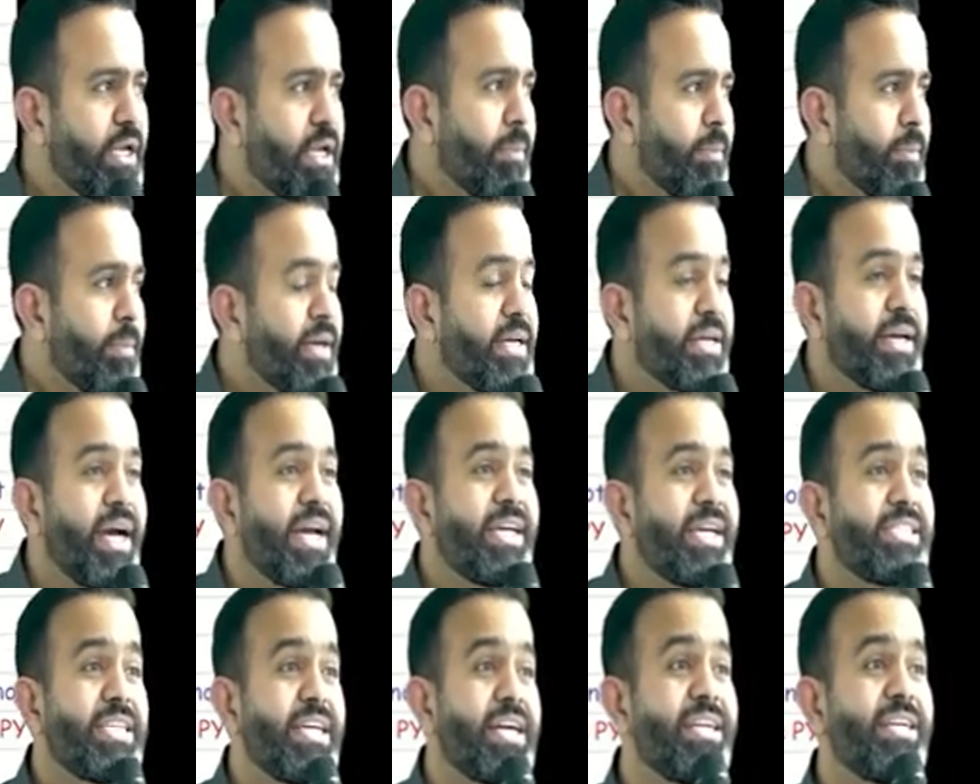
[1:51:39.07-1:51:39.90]
But
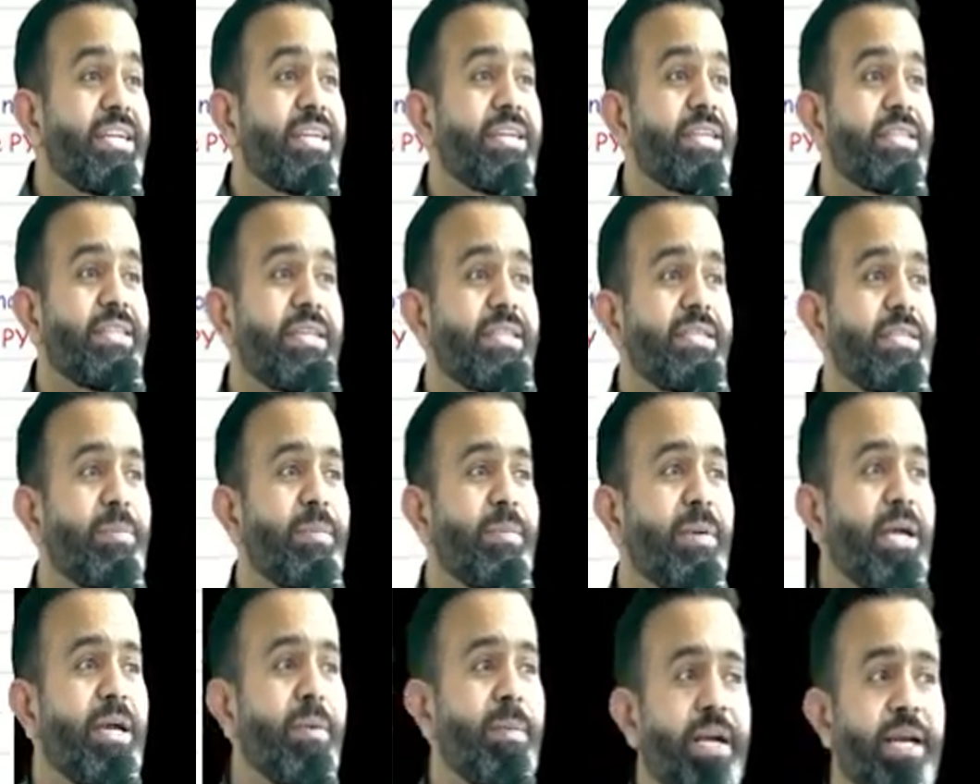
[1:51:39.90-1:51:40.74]
guys, under this
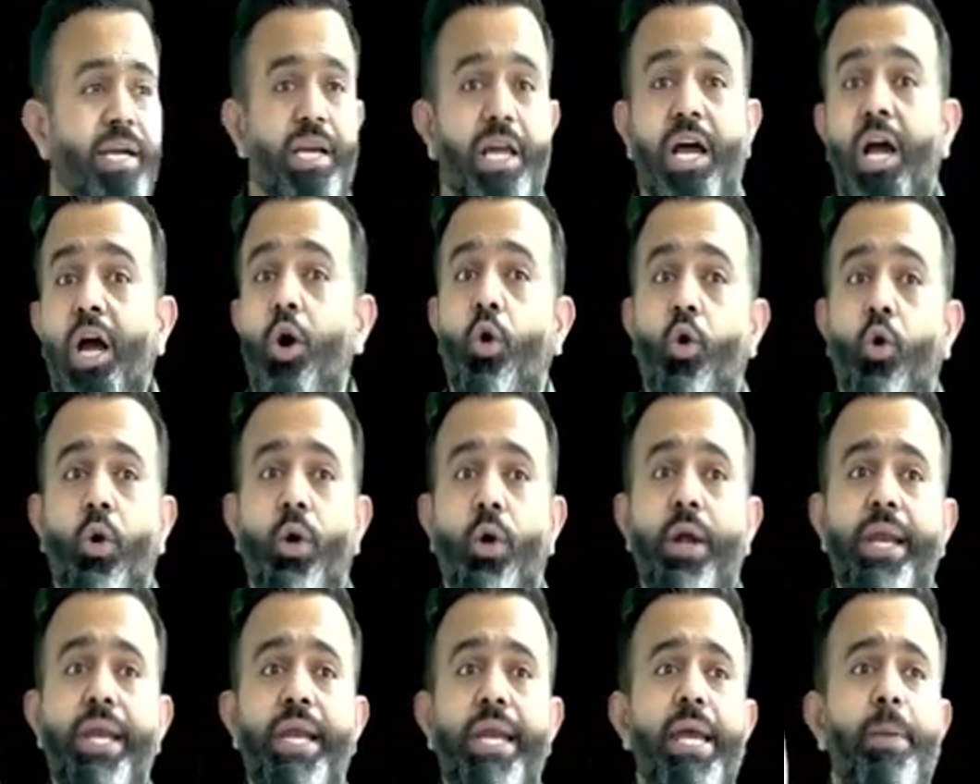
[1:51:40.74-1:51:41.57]
amendment,
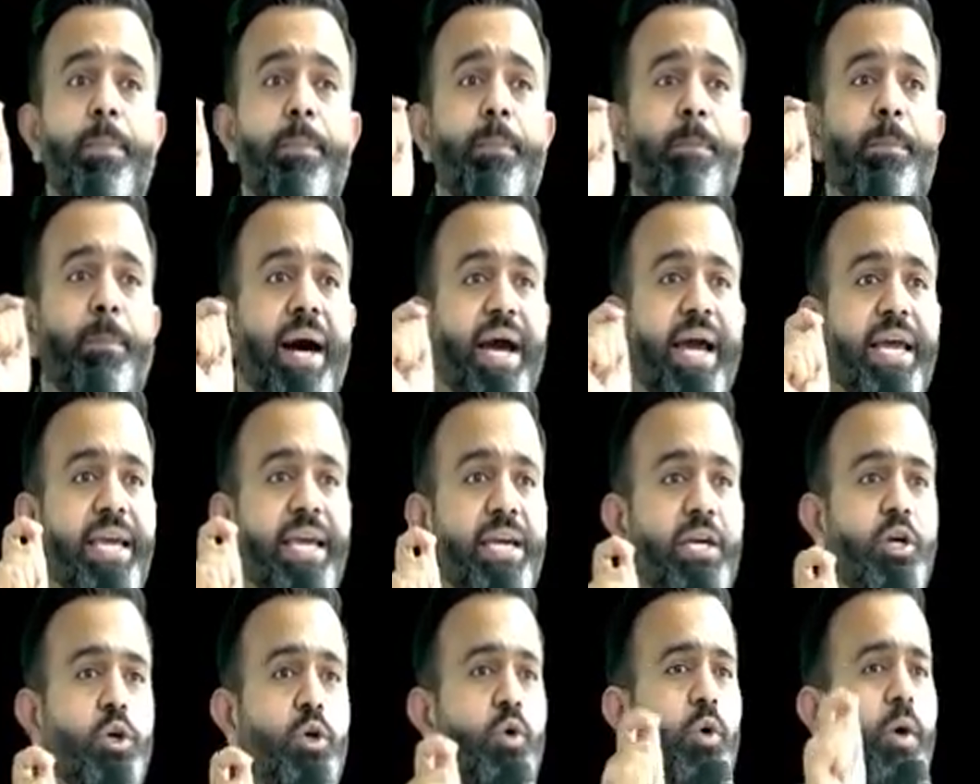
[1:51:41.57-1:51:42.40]
only
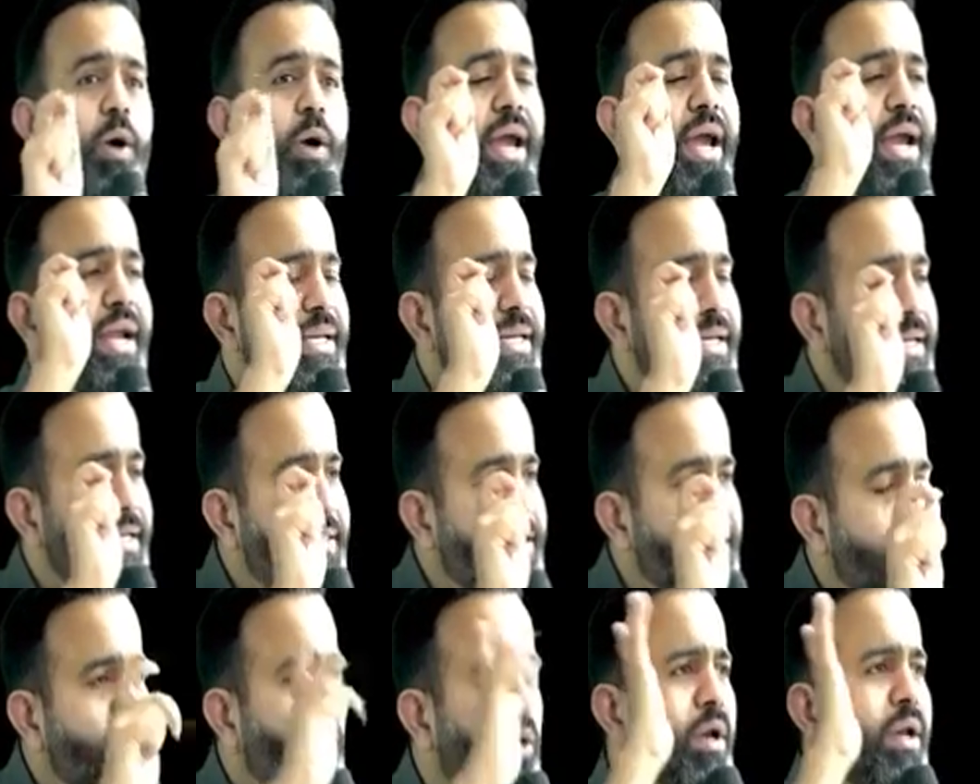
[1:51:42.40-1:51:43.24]
micro and
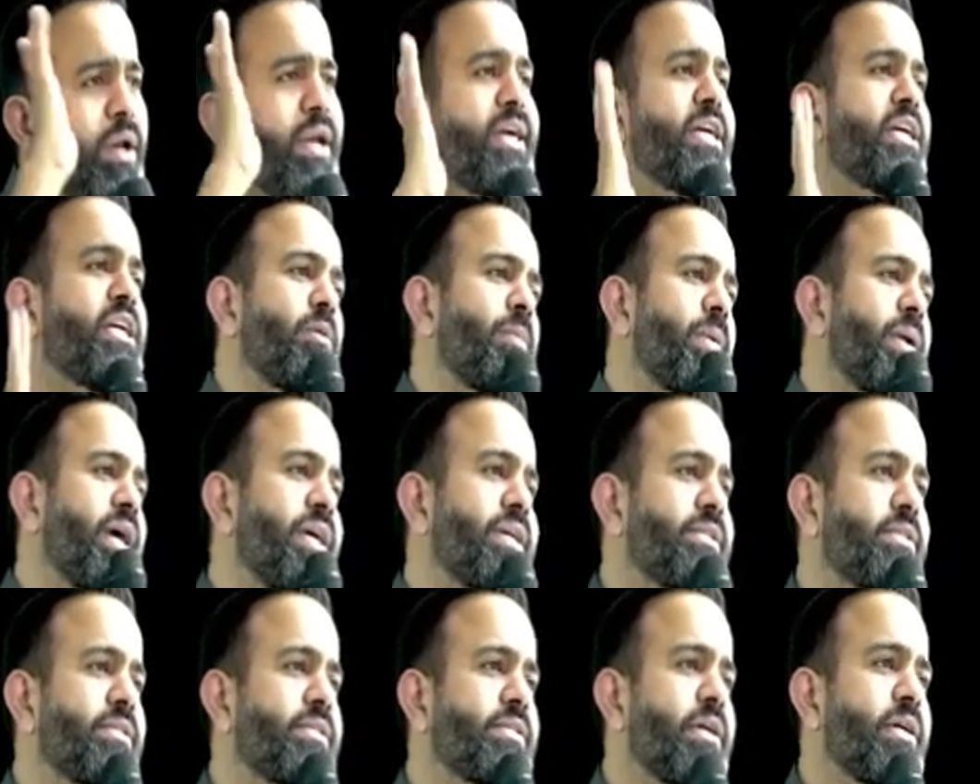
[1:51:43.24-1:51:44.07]
small
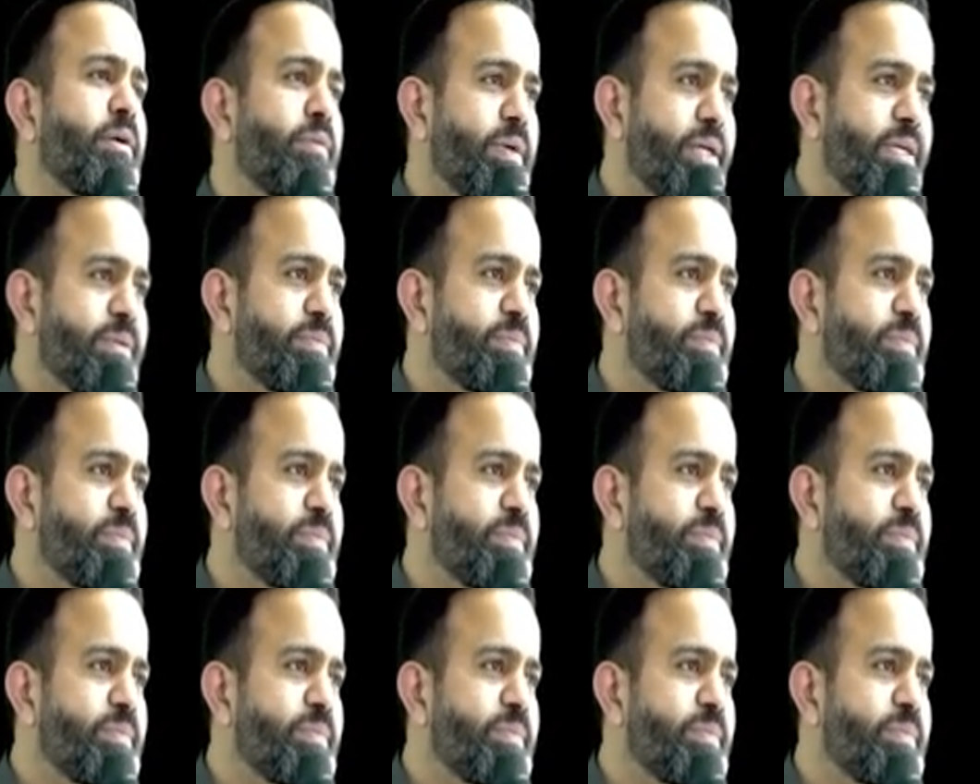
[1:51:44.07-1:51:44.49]
enterprise is covered.